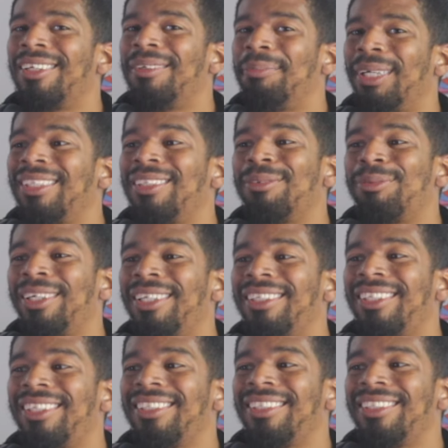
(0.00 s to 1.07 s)
making
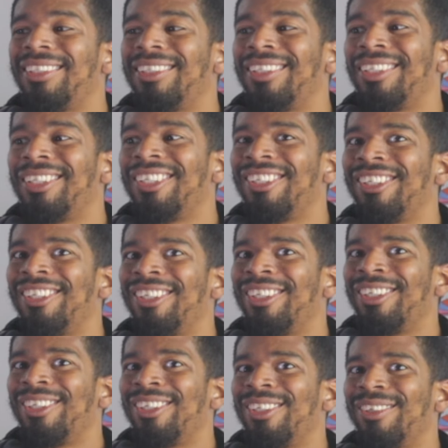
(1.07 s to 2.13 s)
fun of you,
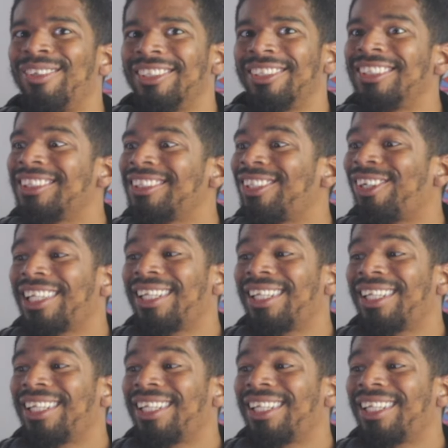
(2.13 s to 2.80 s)
once I start